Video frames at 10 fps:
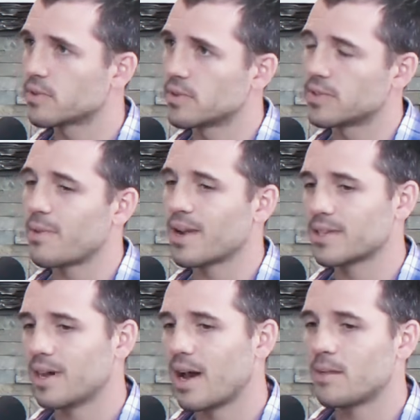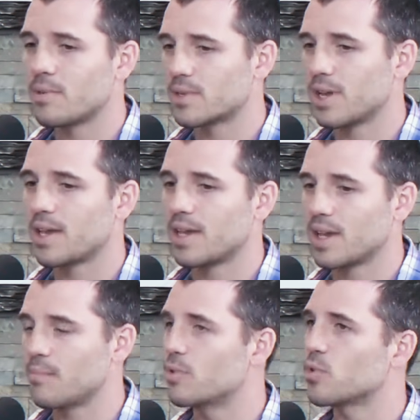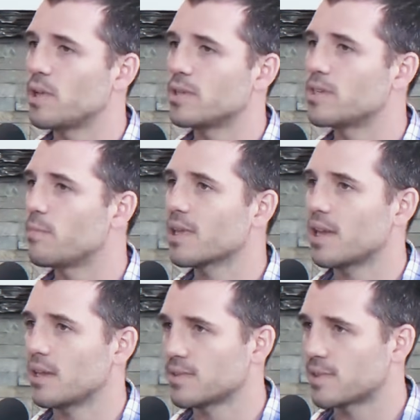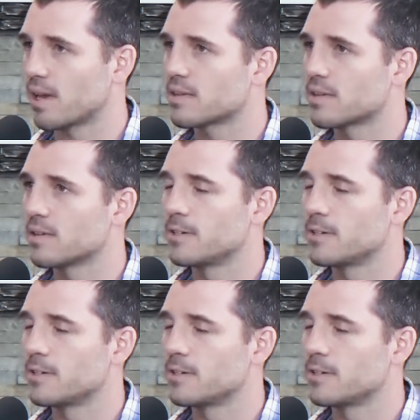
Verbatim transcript: So this is the amount of time you're taking in between typically a set.